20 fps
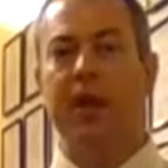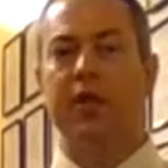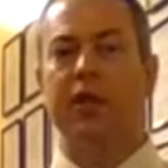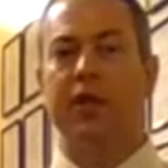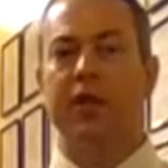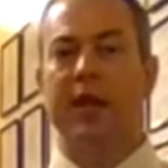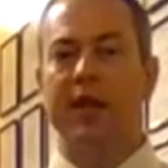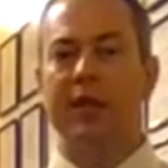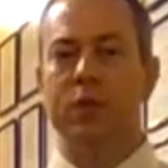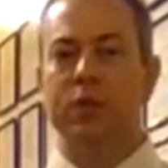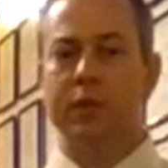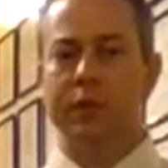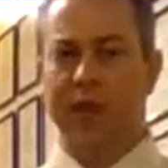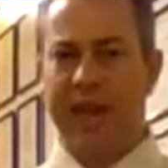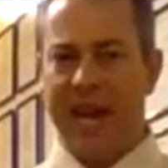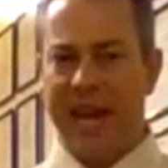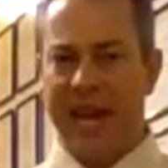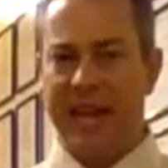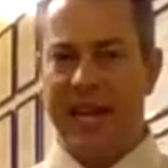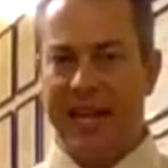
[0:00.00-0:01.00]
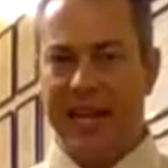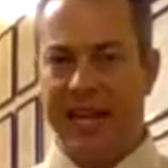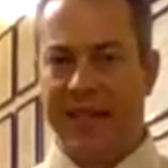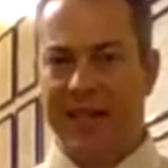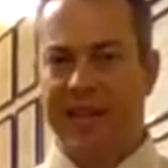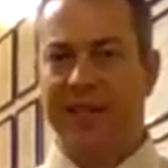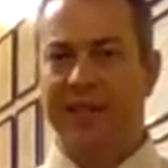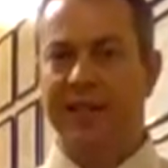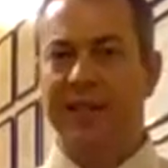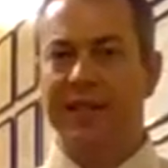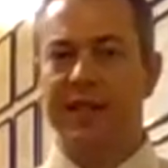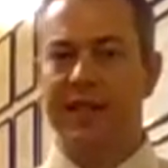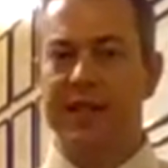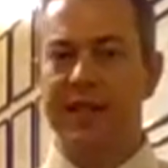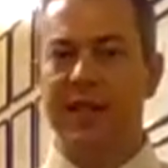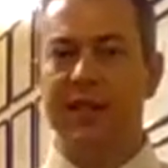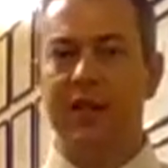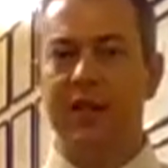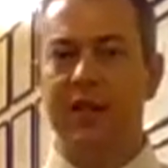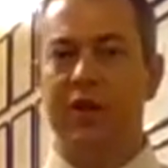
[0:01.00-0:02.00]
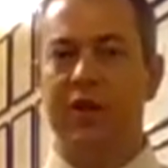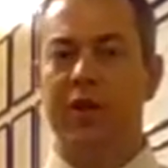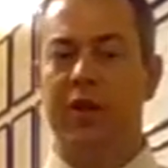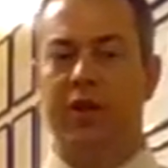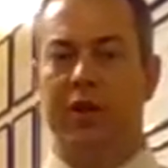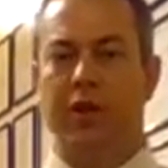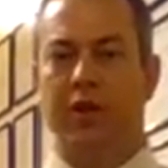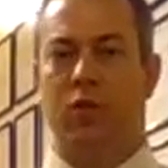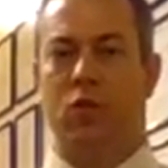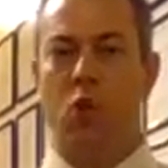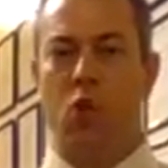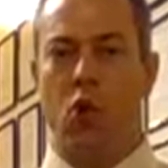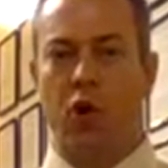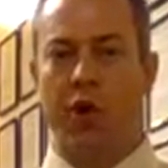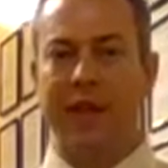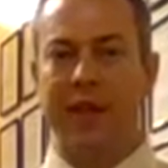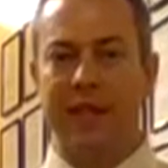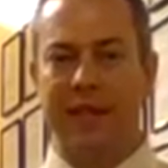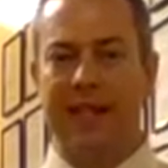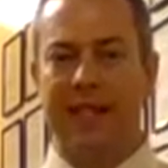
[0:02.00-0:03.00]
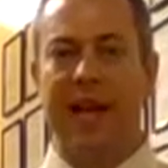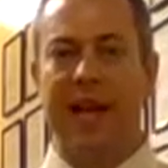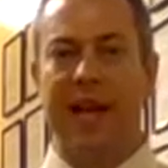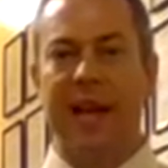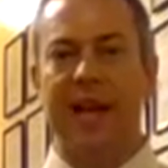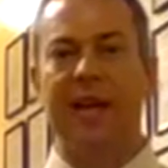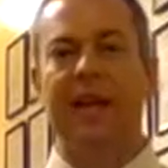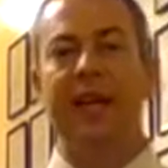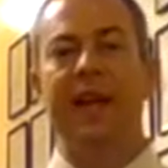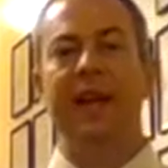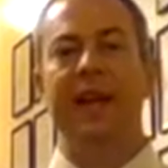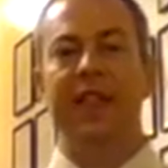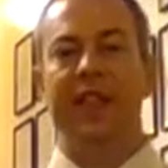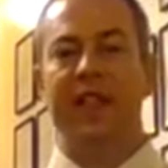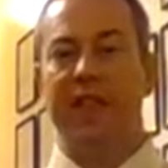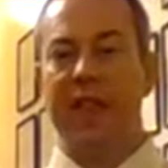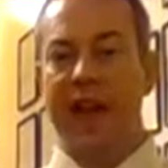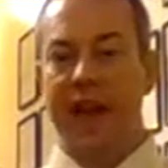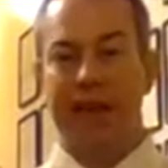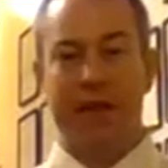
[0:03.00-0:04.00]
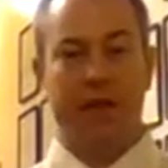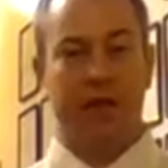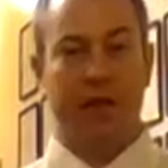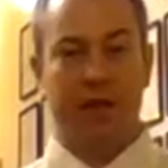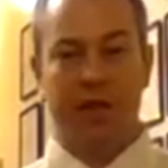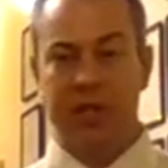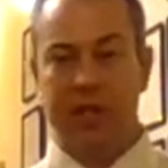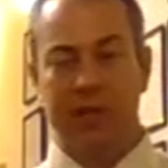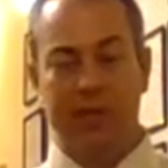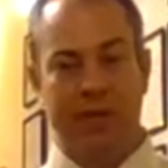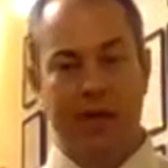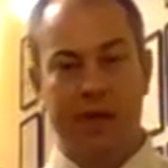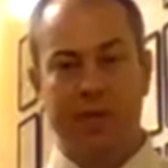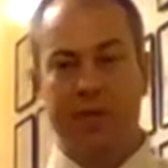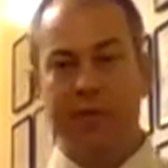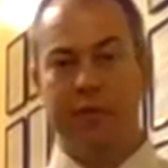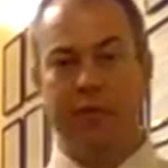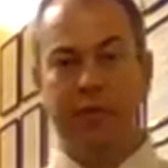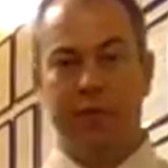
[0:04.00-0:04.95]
So that's what pain is. It's a signal or a warning sign that there's some type